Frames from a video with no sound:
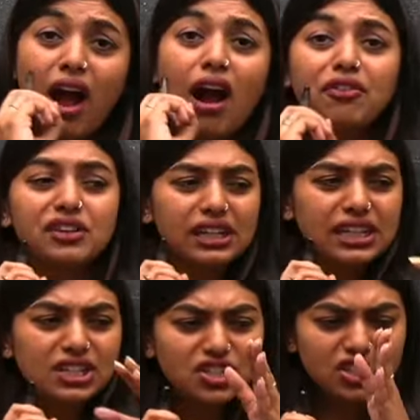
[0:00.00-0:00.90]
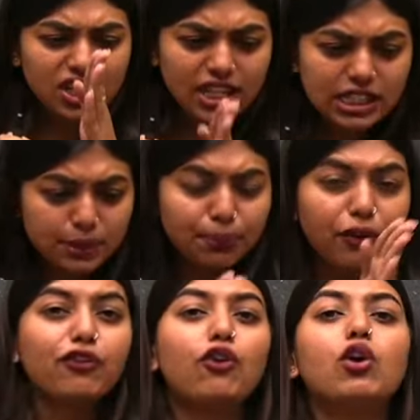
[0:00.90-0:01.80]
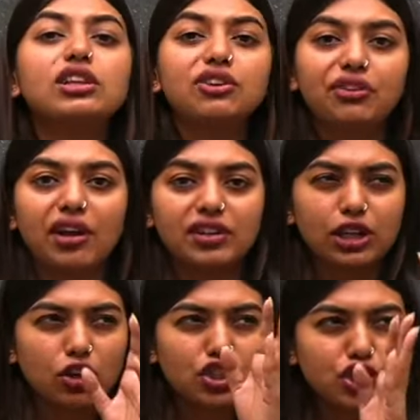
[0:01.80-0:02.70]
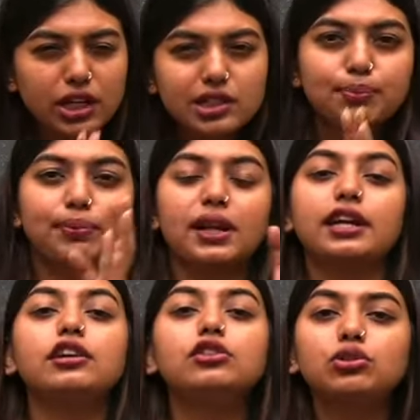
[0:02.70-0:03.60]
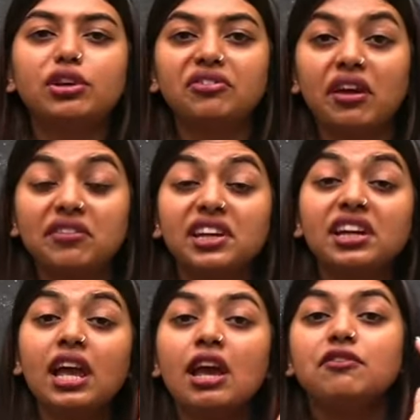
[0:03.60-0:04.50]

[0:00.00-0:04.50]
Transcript: after the just before the flowering or just prior to the flowering,